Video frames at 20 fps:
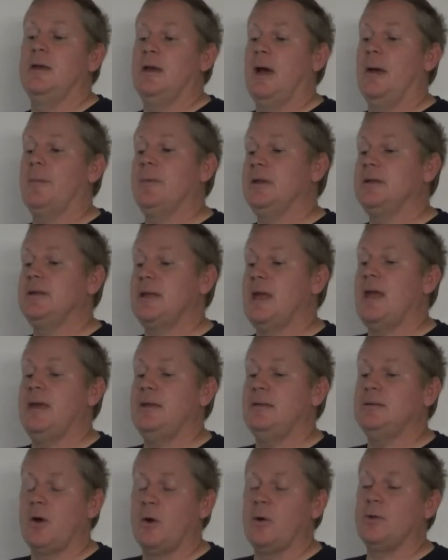I'm going to
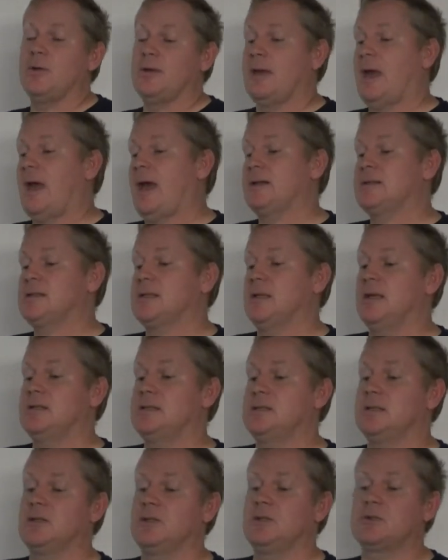gain total
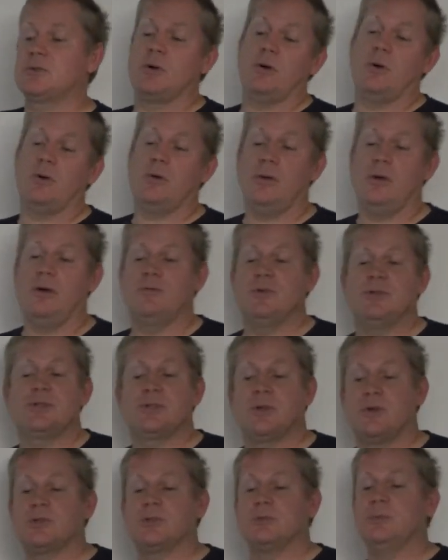access and control over your
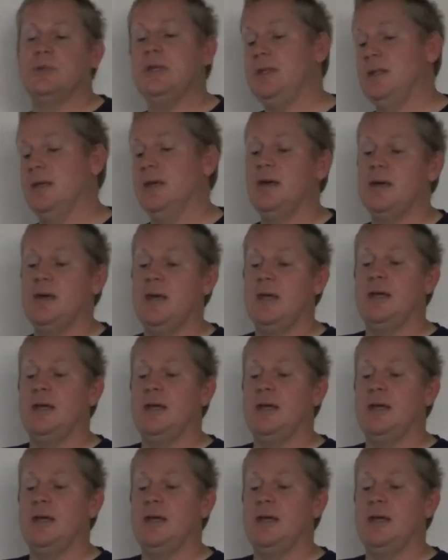social media.